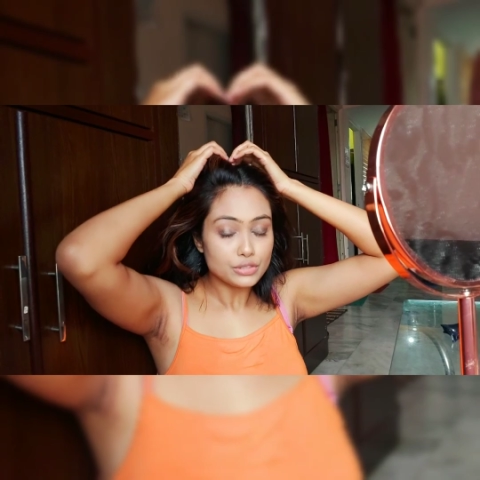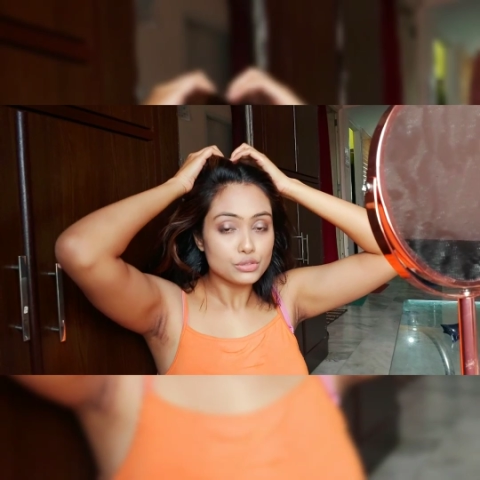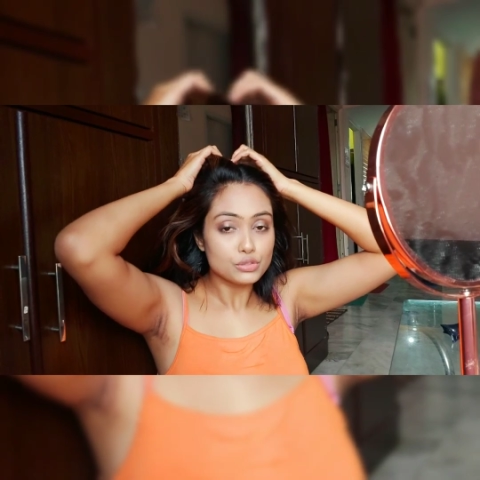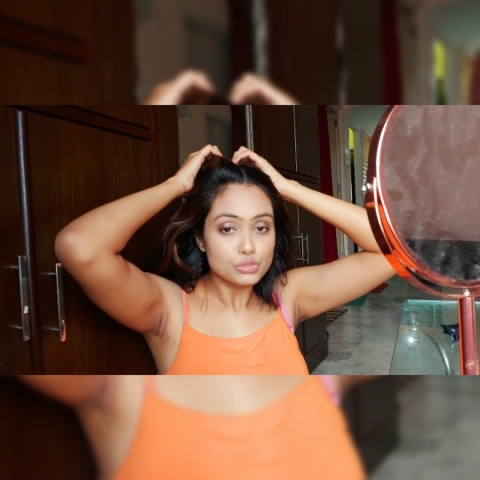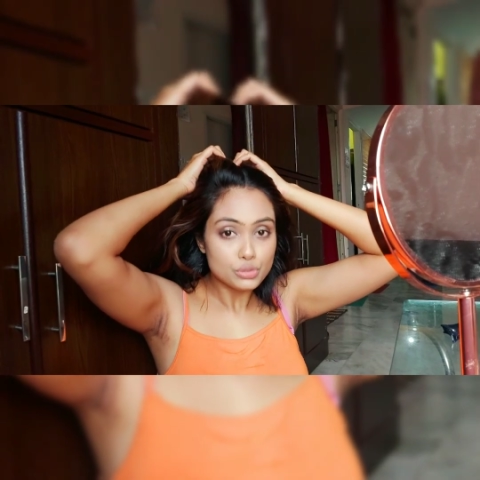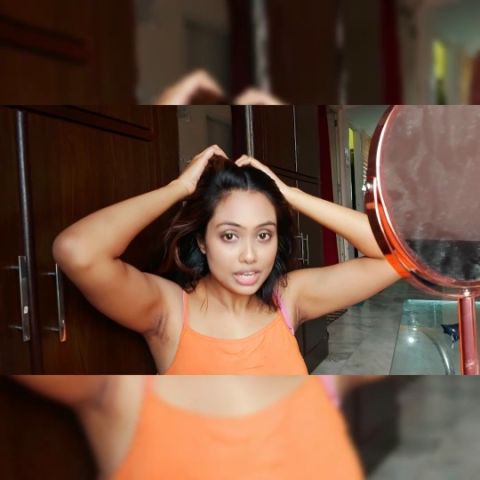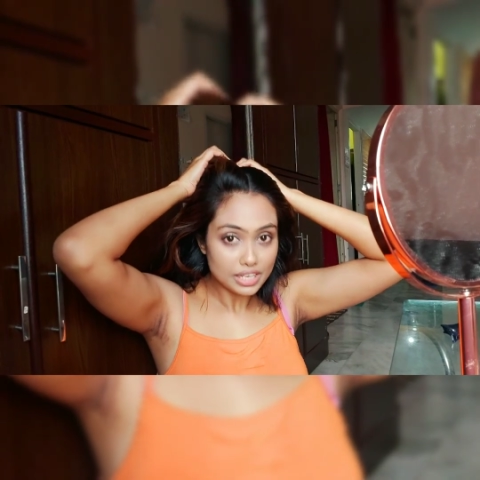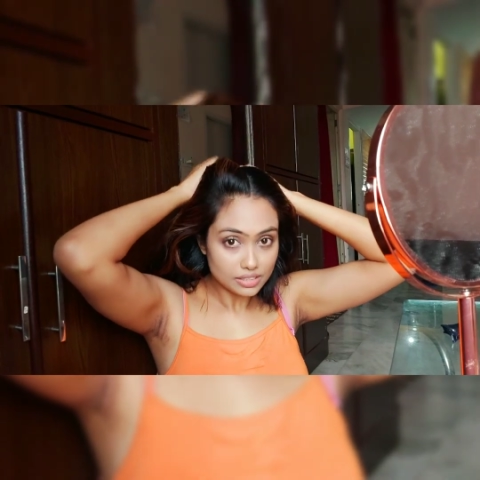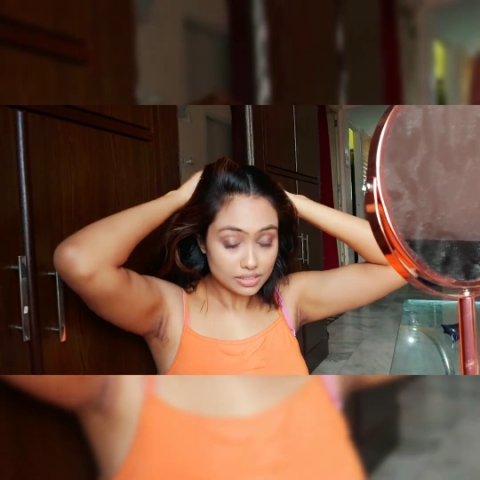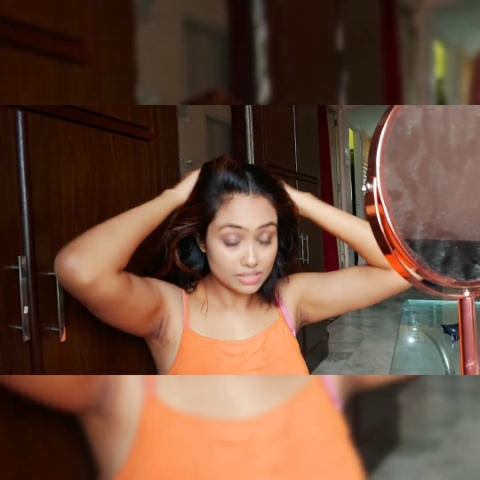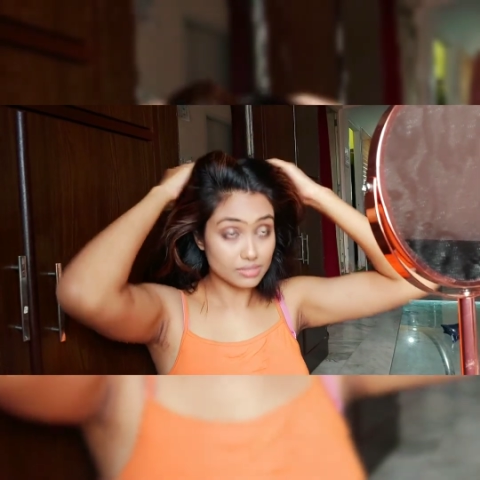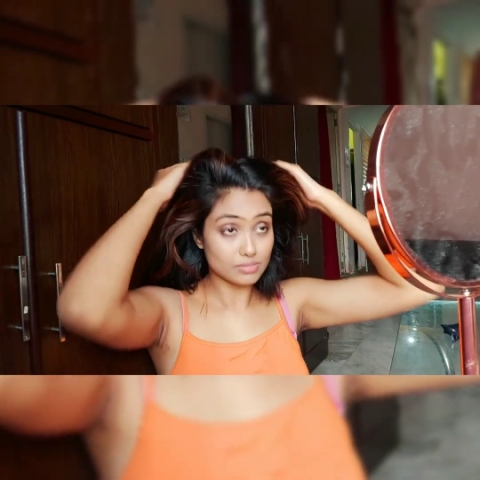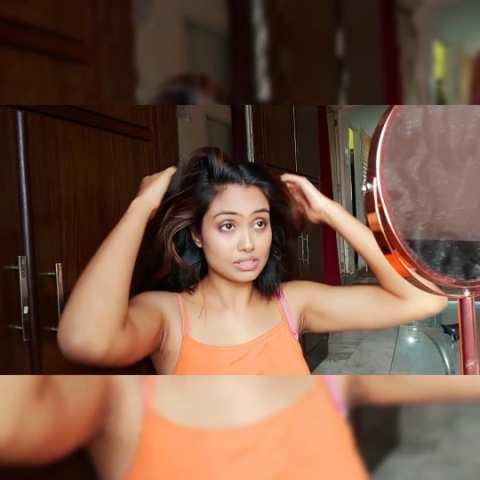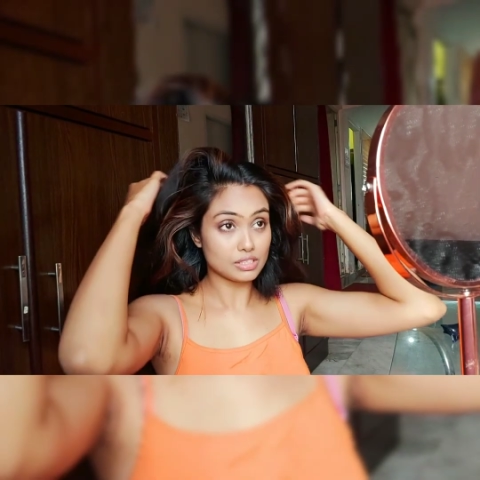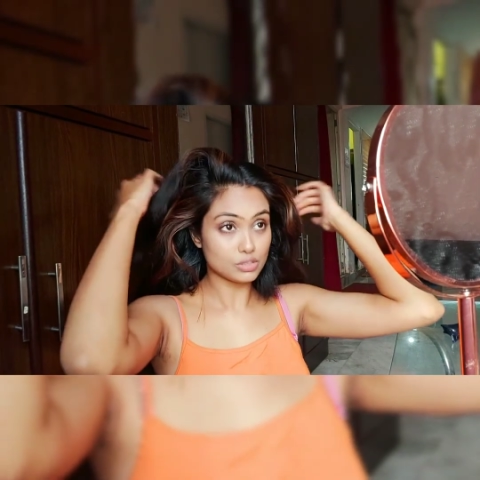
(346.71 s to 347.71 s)
you do at
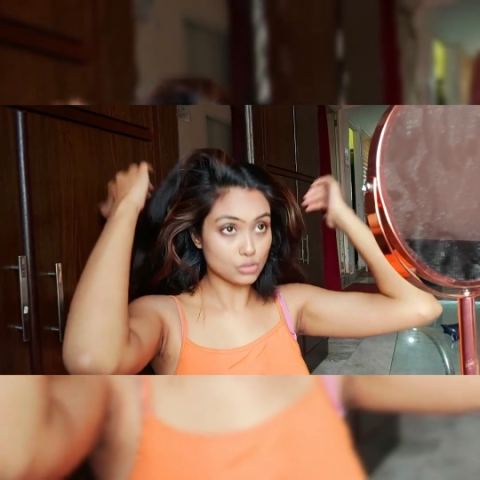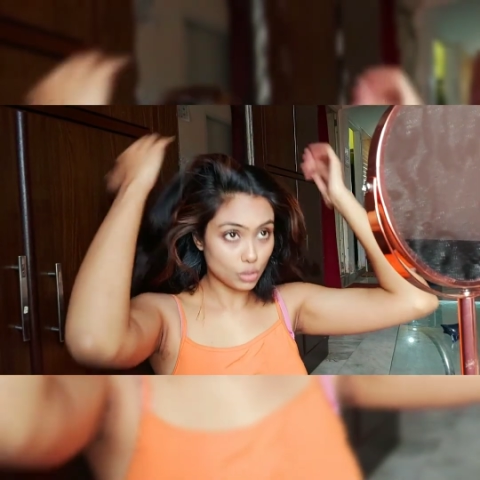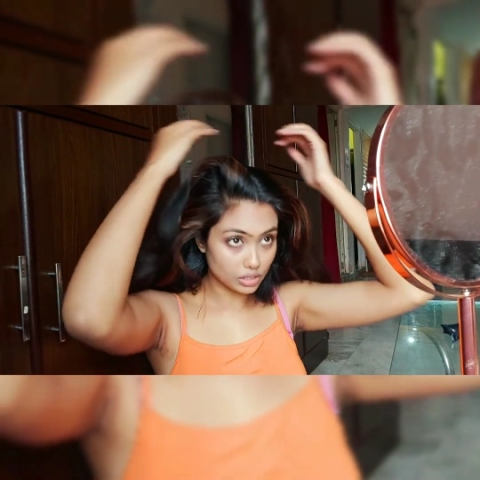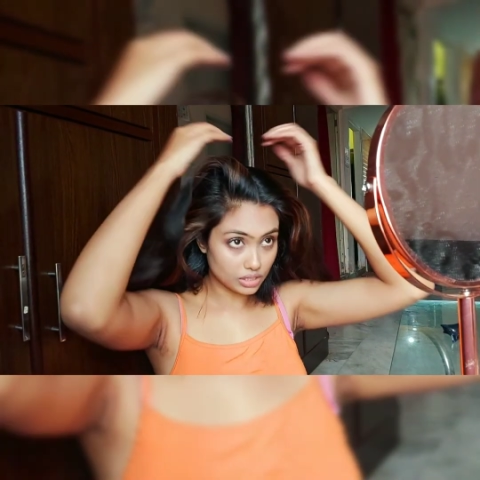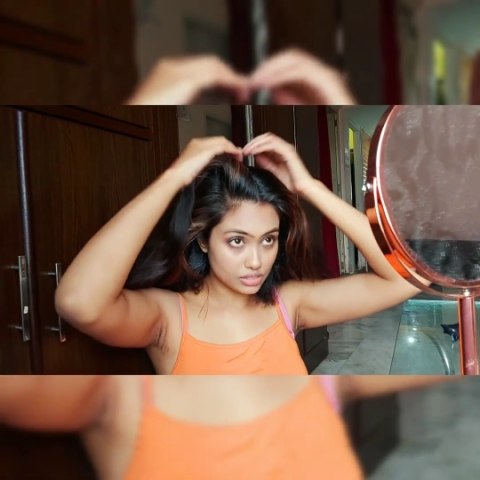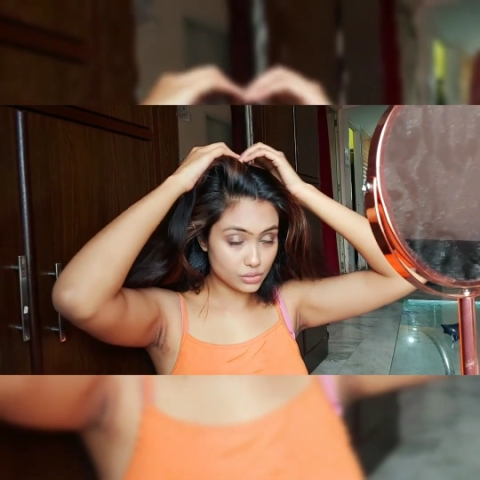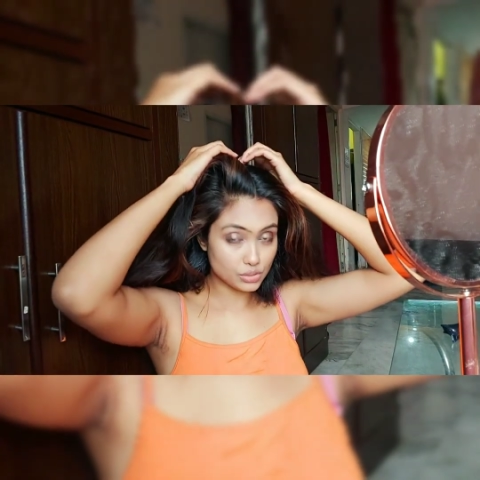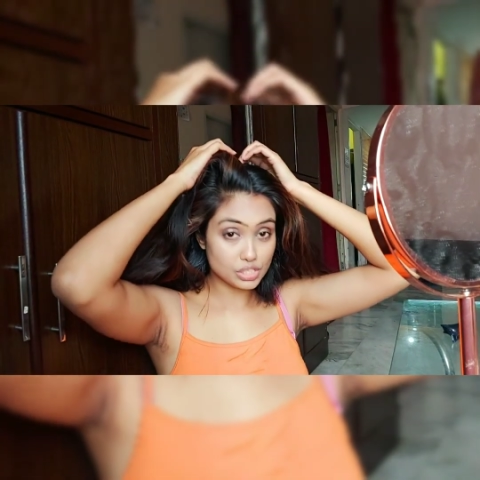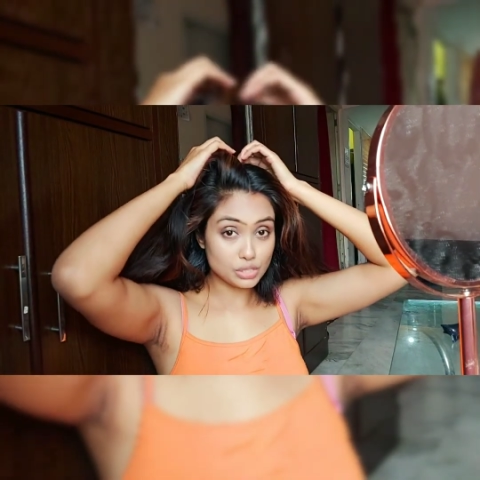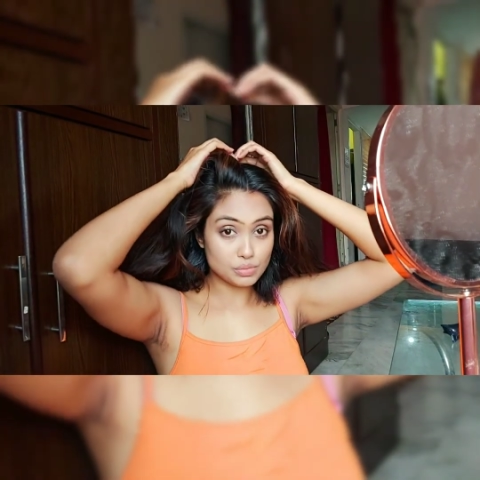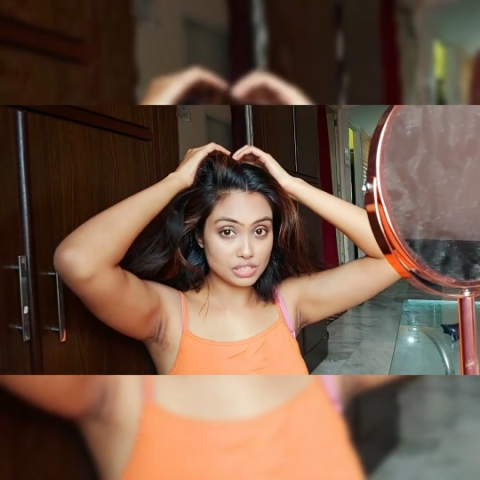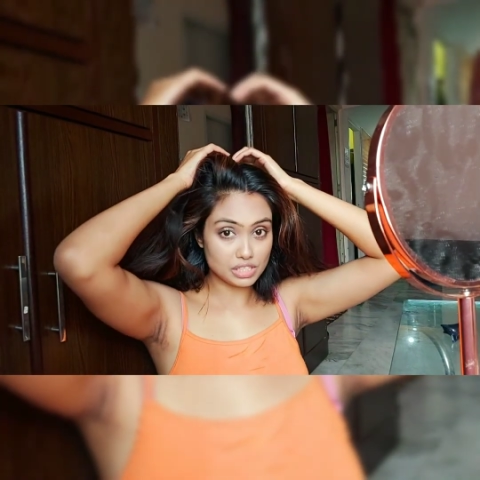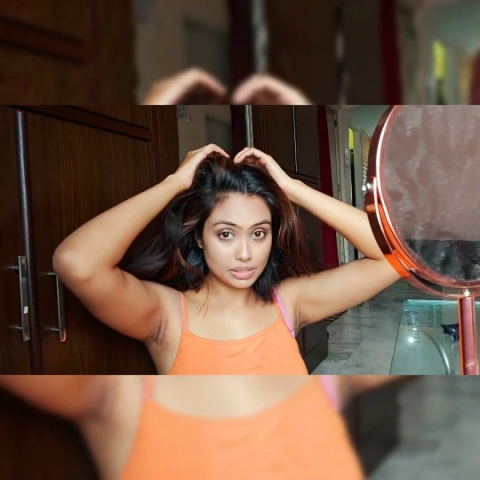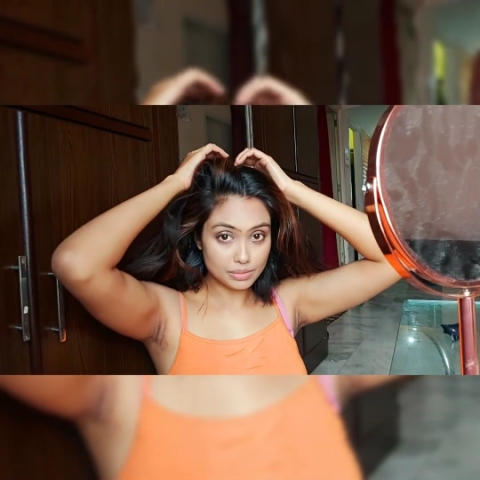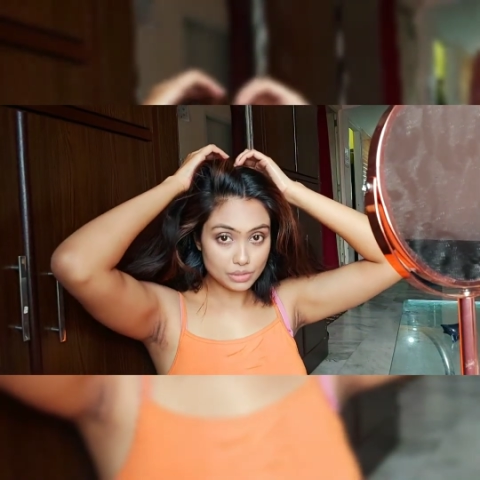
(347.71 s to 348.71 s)
this all these
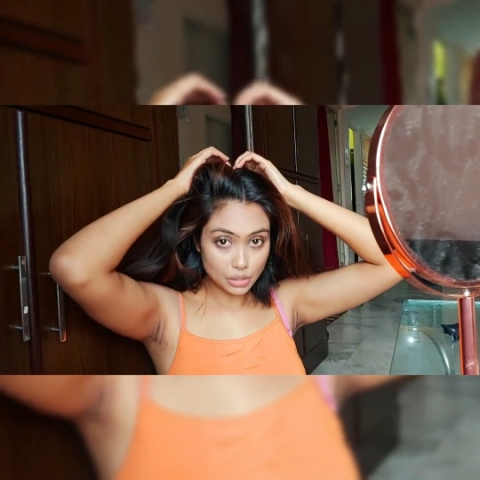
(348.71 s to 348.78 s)
treatments